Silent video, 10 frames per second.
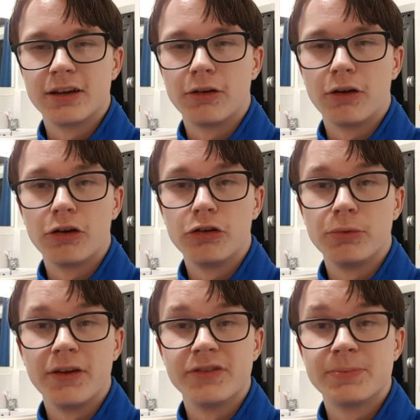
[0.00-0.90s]
a good
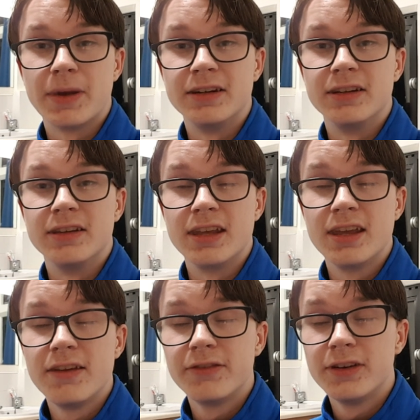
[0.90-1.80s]
way of spending the
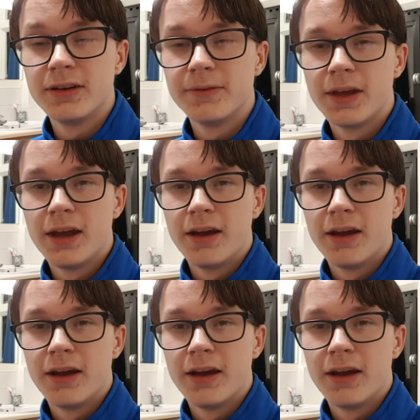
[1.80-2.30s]
evening.